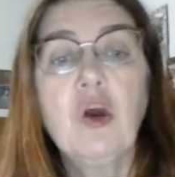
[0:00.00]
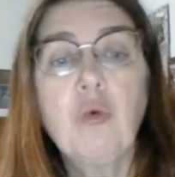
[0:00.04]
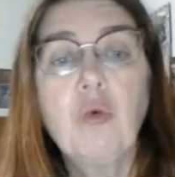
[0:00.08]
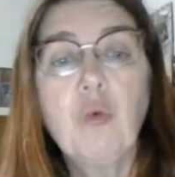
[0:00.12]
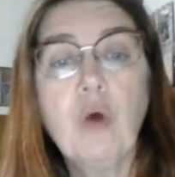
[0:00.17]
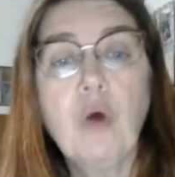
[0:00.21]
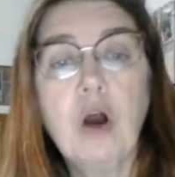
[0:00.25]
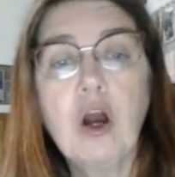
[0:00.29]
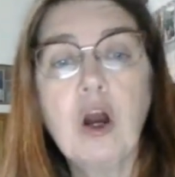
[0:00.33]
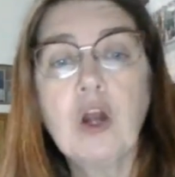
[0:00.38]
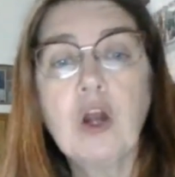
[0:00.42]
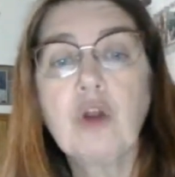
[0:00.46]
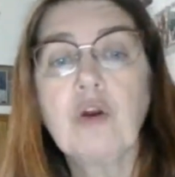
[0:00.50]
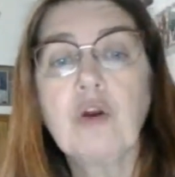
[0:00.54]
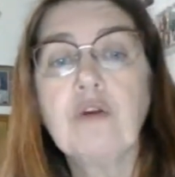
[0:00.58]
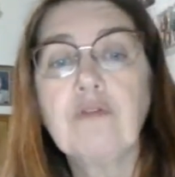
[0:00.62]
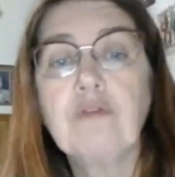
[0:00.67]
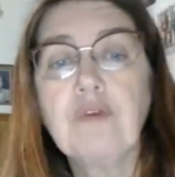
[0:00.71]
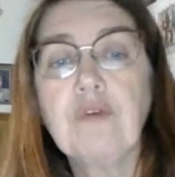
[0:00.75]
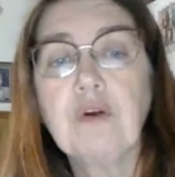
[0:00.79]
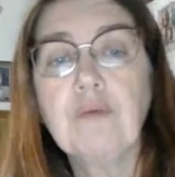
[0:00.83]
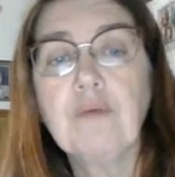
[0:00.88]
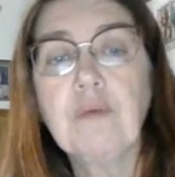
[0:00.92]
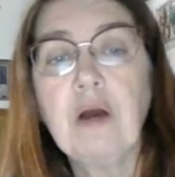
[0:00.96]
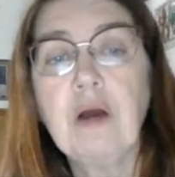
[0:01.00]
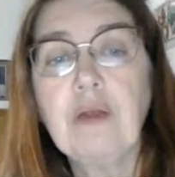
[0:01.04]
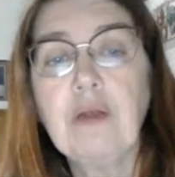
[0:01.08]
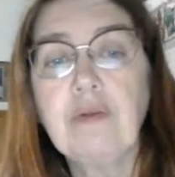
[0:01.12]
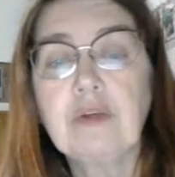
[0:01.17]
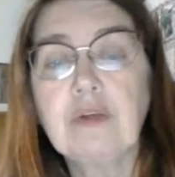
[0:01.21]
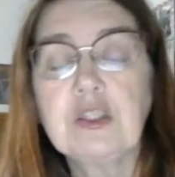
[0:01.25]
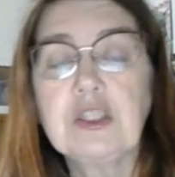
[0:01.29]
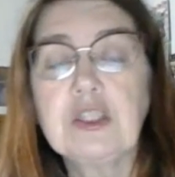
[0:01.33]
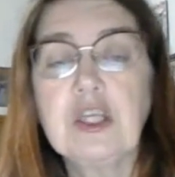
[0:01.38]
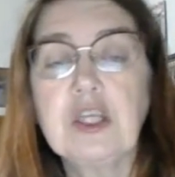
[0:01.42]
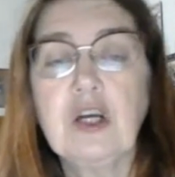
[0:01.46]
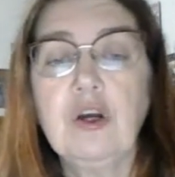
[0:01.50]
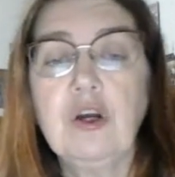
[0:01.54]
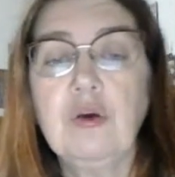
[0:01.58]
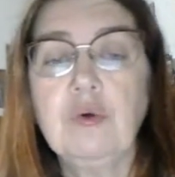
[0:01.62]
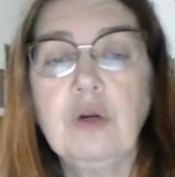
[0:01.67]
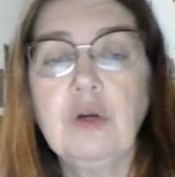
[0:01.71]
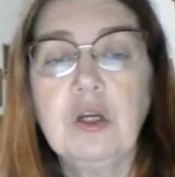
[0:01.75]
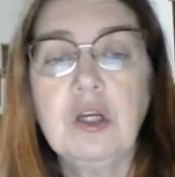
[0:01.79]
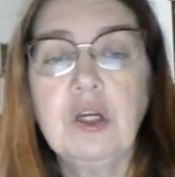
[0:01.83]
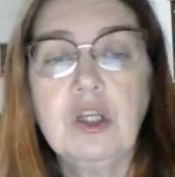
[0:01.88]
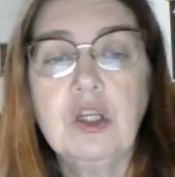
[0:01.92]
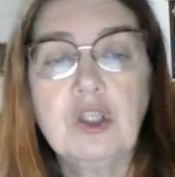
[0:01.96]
water it for a month or so.